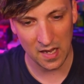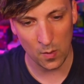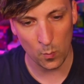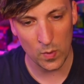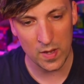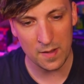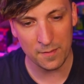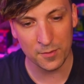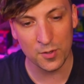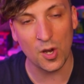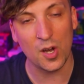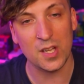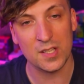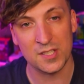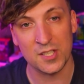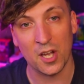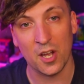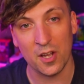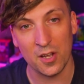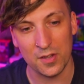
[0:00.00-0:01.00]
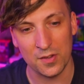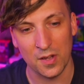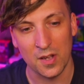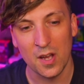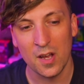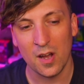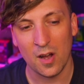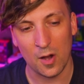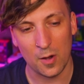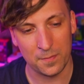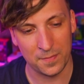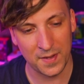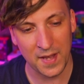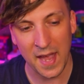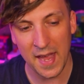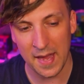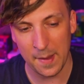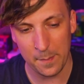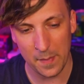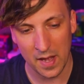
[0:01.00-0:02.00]
We have got a ton of
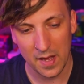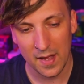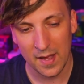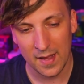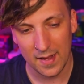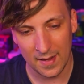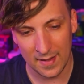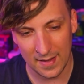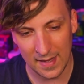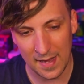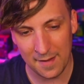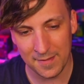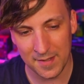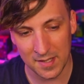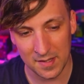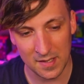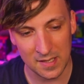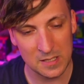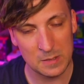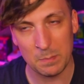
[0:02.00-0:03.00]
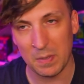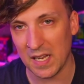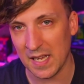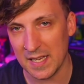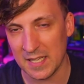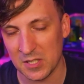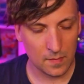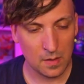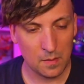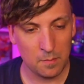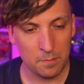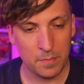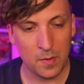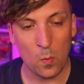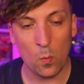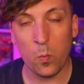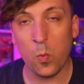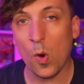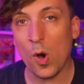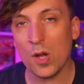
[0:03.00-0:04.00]
game left in this place.
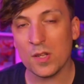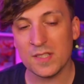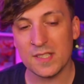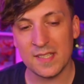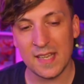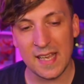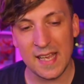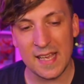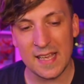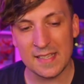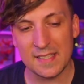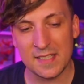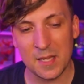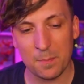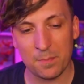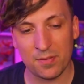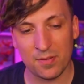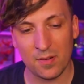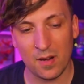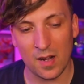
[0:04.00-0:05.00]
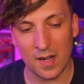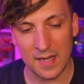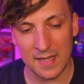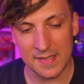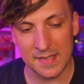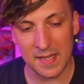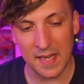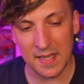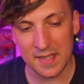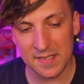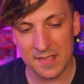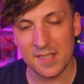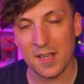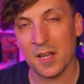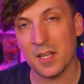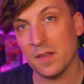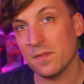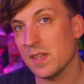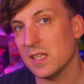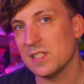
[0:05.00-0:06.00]
But what is the prize
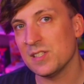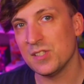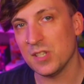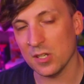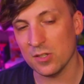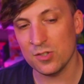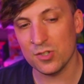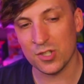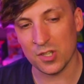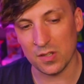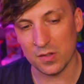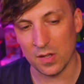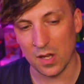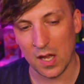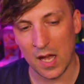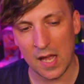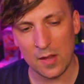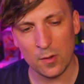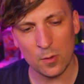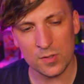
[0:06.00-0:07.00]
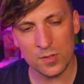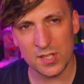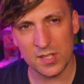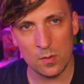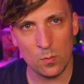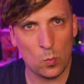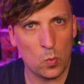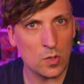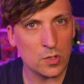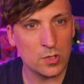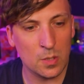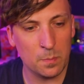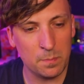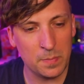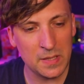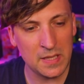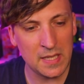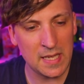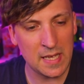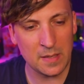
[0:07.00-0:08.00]
inside of this dungeon? And also, what could be
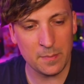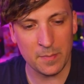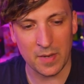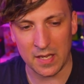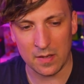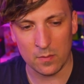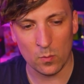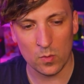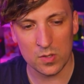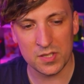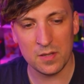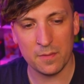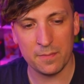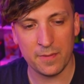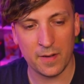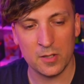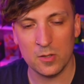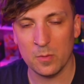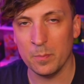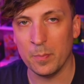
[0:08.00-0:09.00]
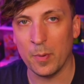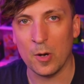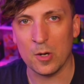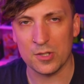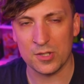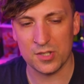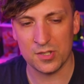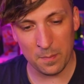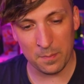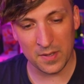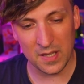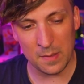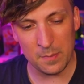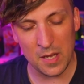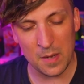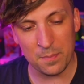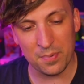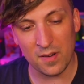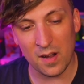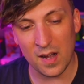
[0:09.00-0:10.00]
the enemy? What's the final boss? Give me
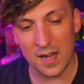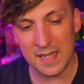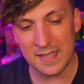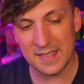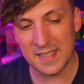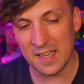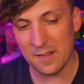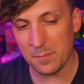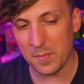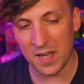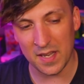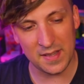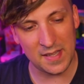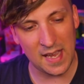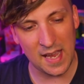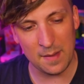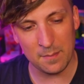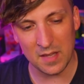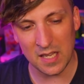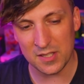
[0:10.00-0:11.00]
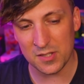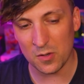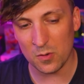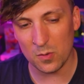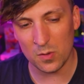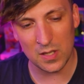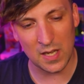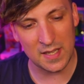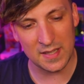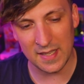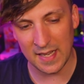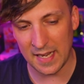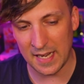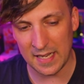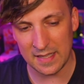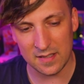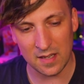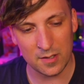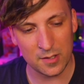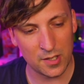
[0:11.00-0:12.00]
a prize, give me a name. That's all I
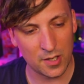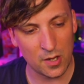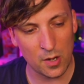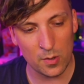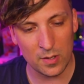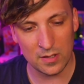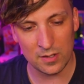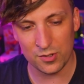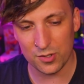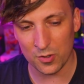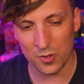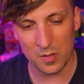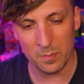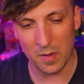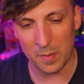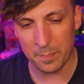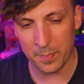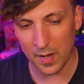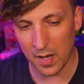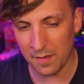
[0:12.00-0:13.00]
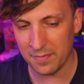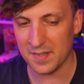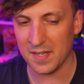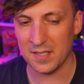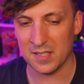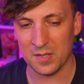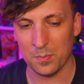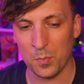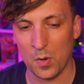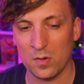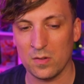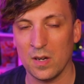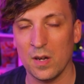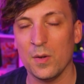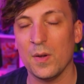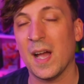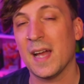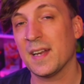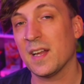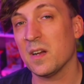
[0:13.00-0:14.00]
need. I'm going to go and enjoy my birthday tomorrow,
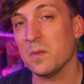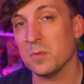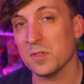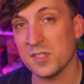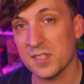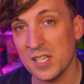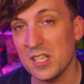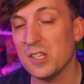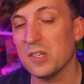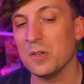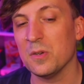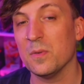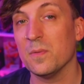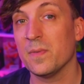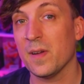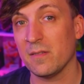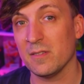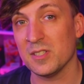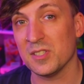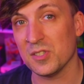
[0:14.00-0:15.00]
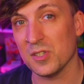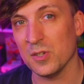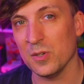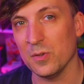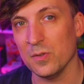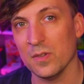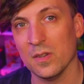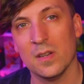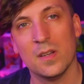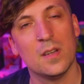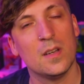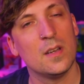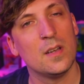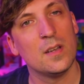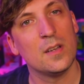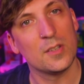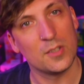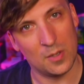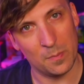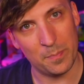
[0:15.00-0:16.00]
and I will see you very soon.
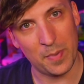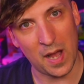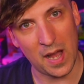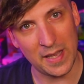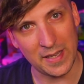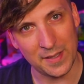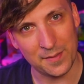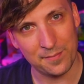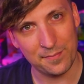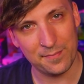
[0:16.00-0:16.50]
Goodbye.